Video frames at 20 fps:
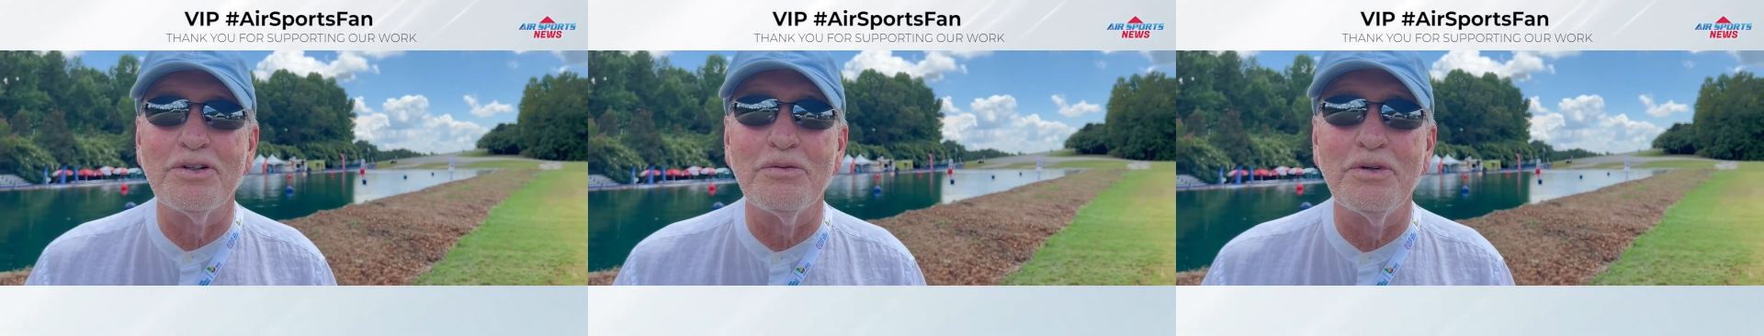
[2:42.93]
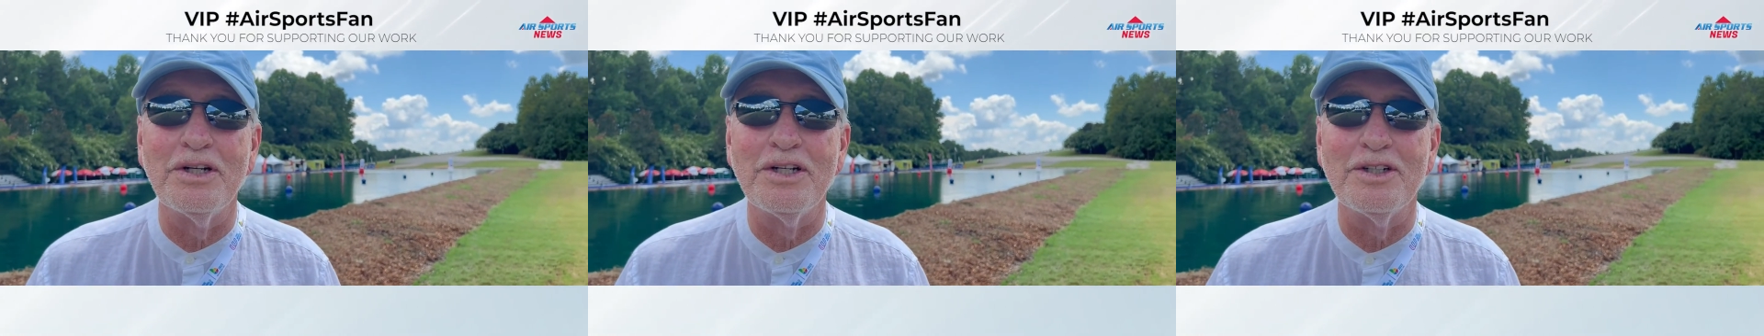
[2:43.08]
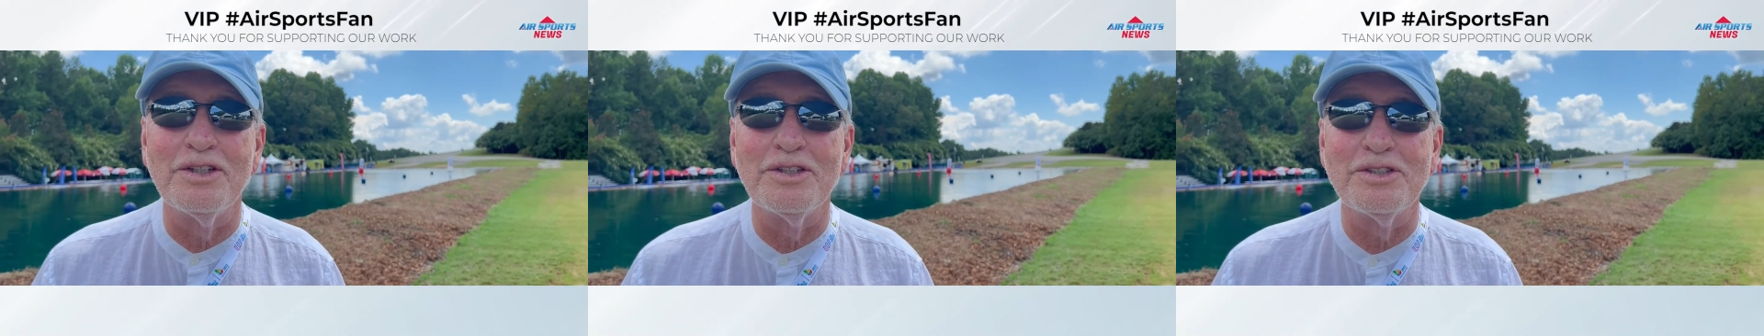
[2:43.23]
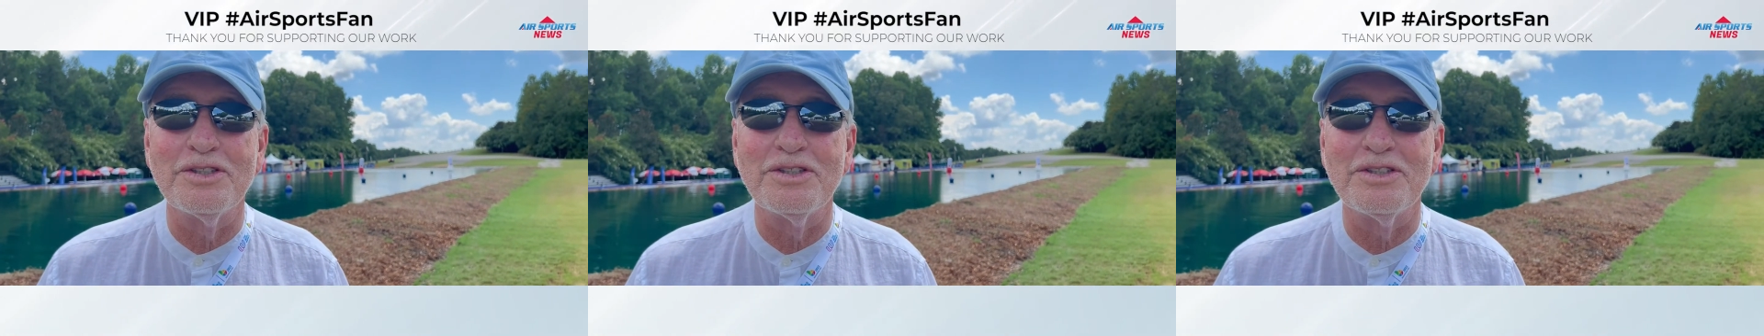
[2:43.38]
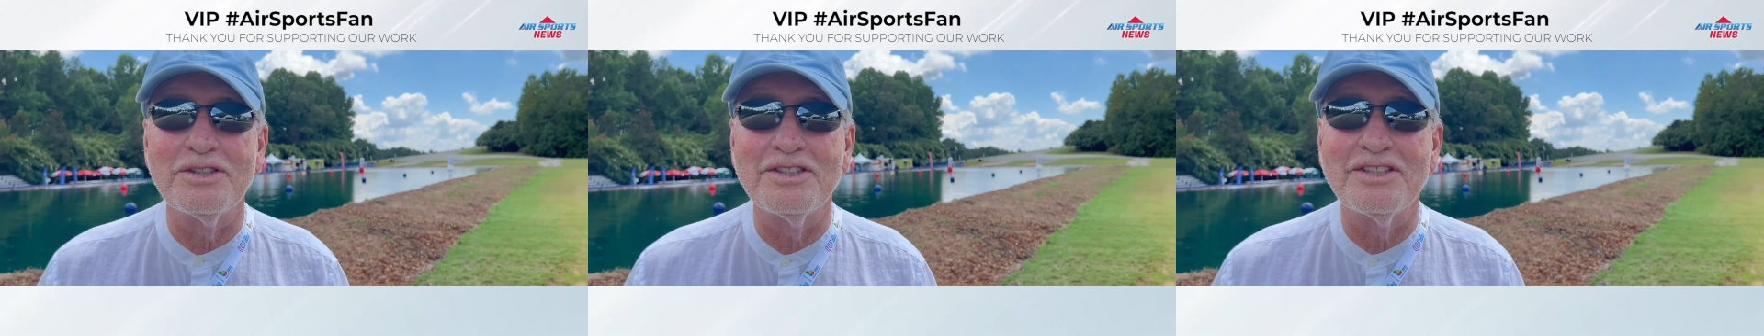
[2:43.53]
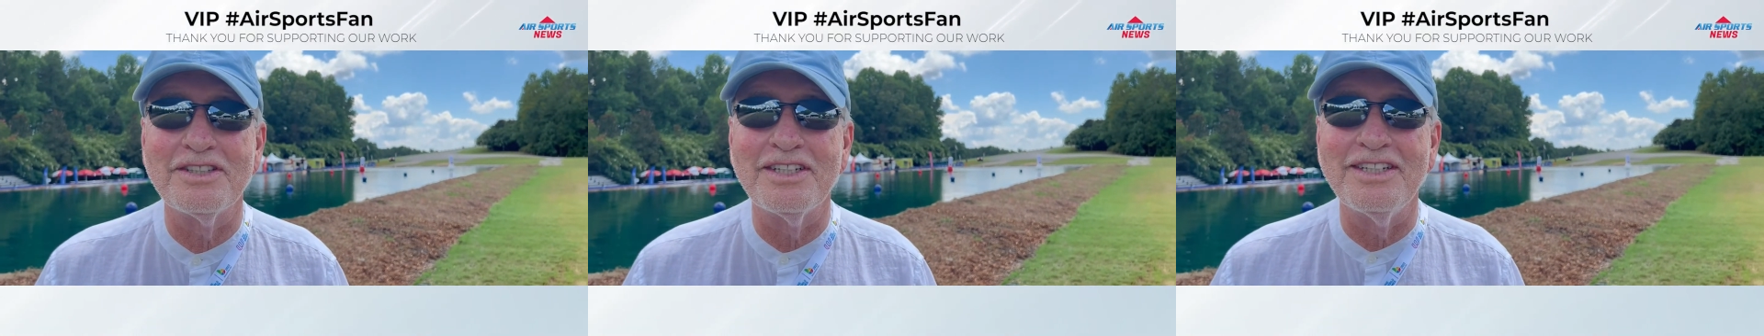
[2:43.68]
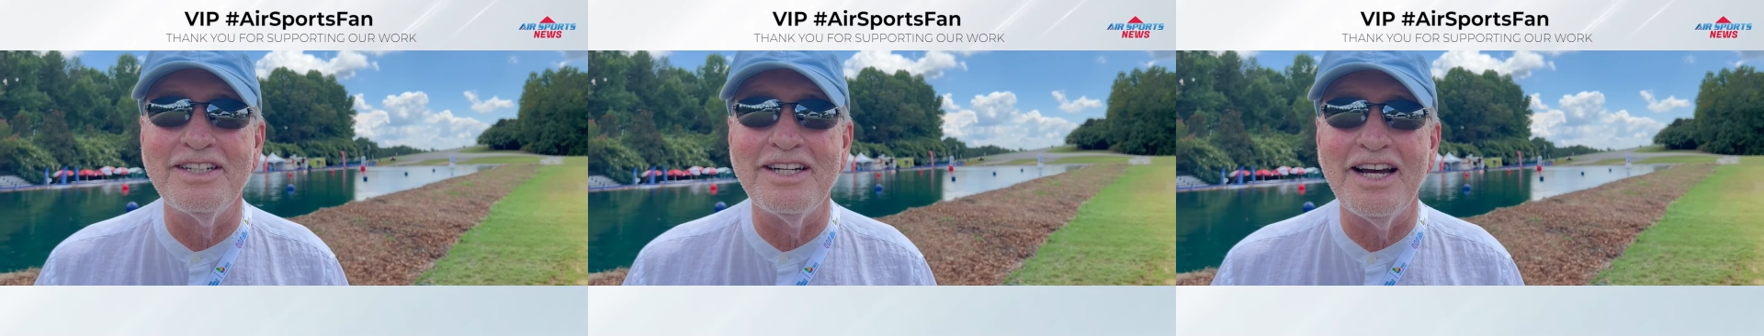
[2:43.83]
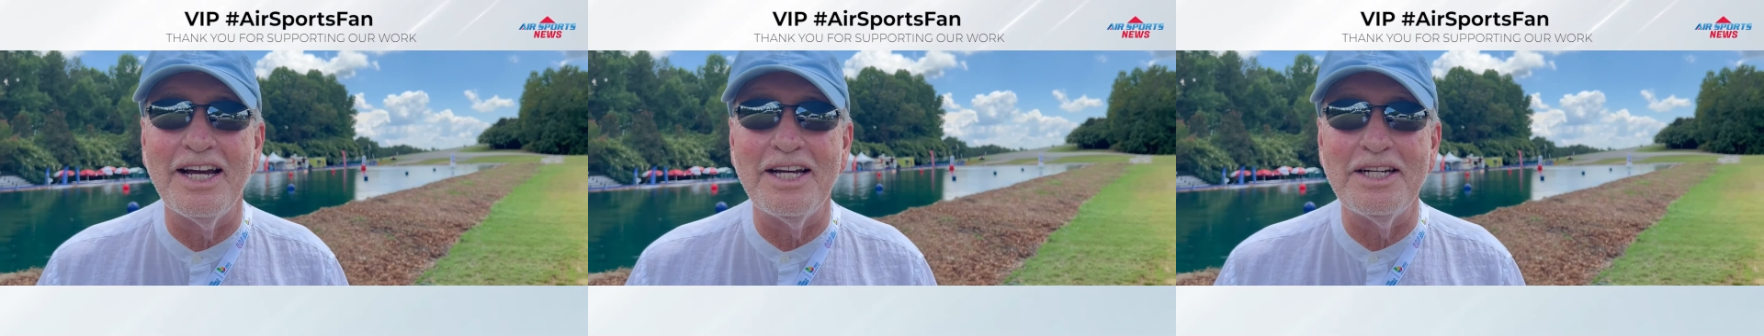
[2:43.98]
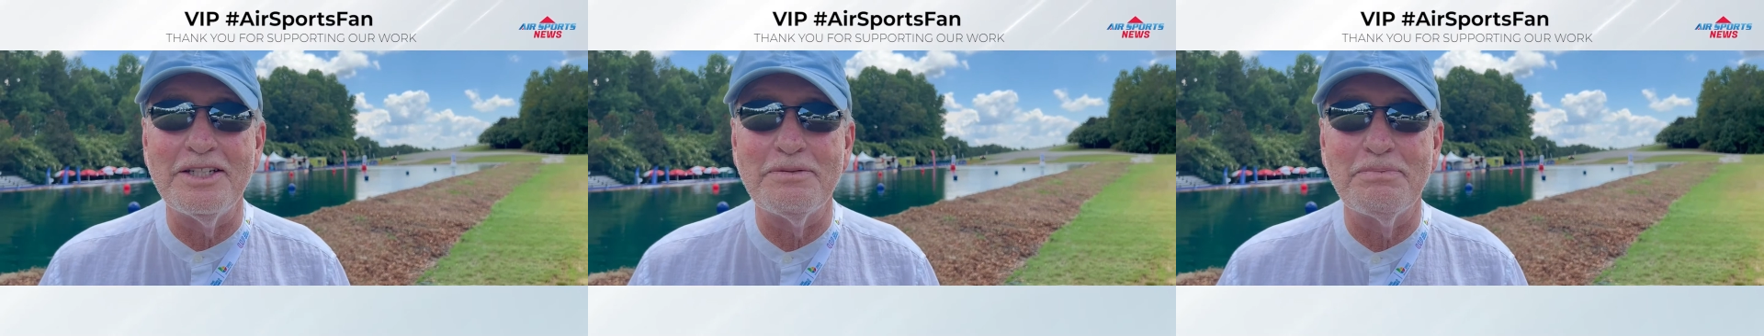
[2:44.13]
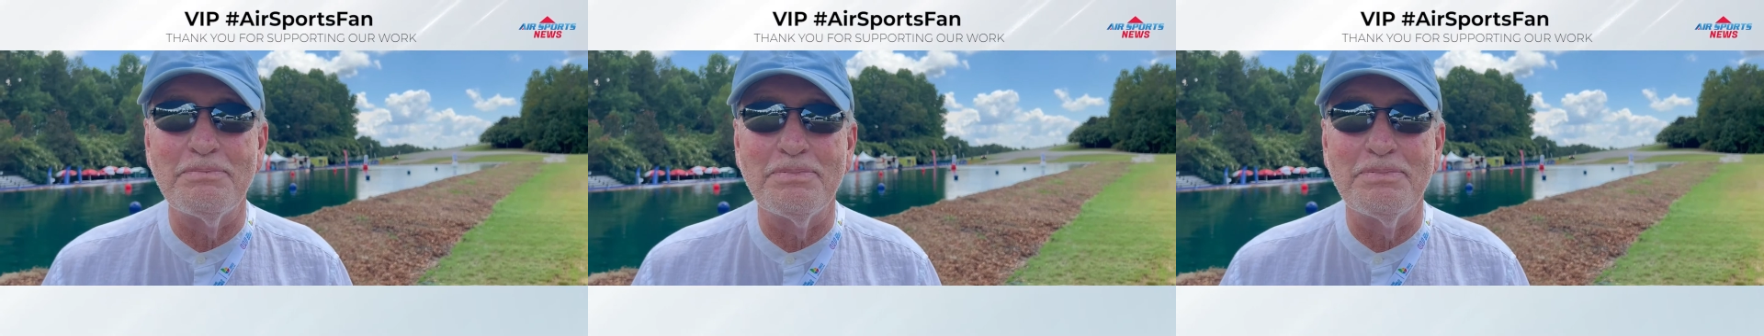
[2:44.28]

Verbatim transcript: winners tonight,